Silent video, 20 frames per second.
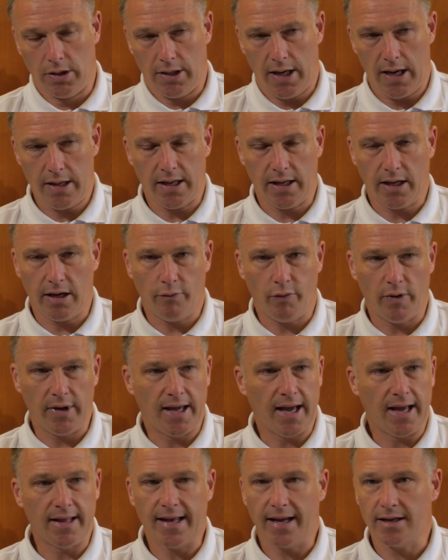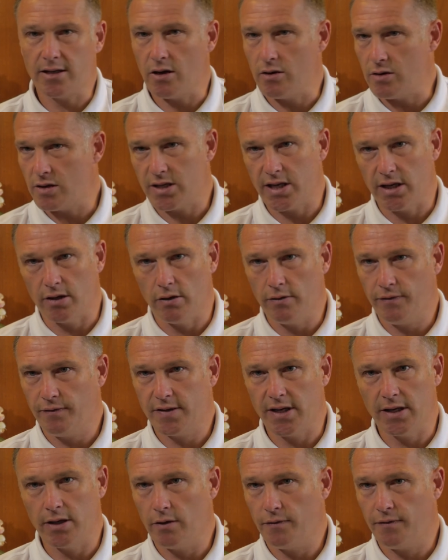I think if we can get that down to single
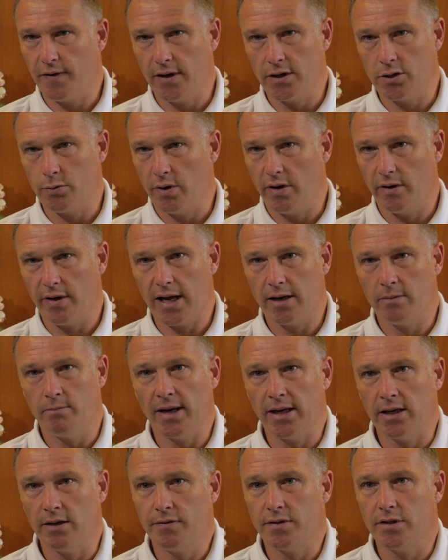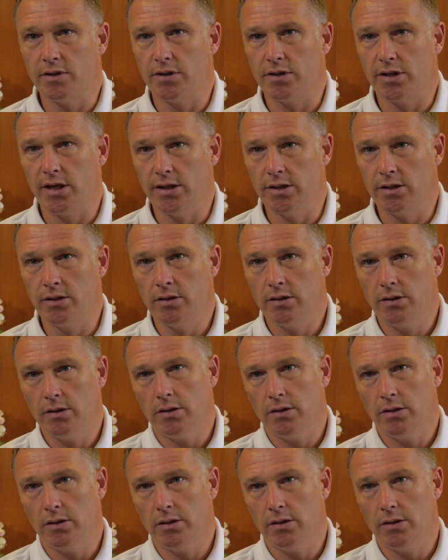figures, we'll have had a magnificent season